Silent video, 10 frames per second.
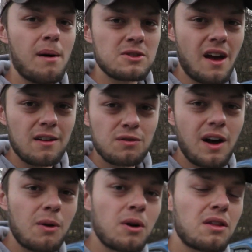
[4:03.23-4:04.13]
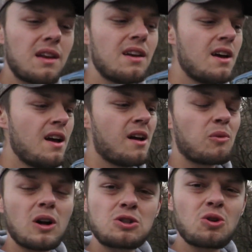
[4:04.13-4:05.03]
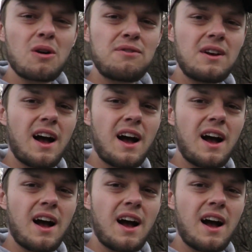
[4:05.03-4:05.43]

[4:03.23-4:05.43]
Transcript: I'm satisfied with it. Not sure if you